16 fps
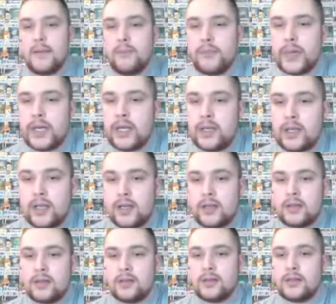But
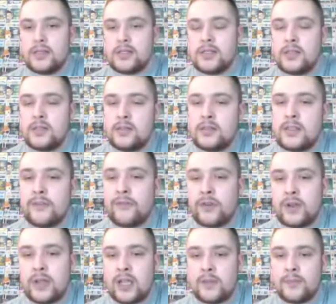it's a
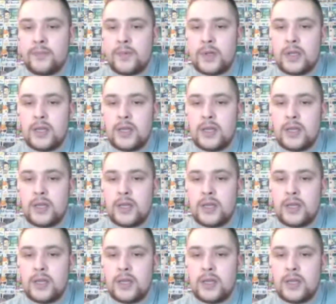different name.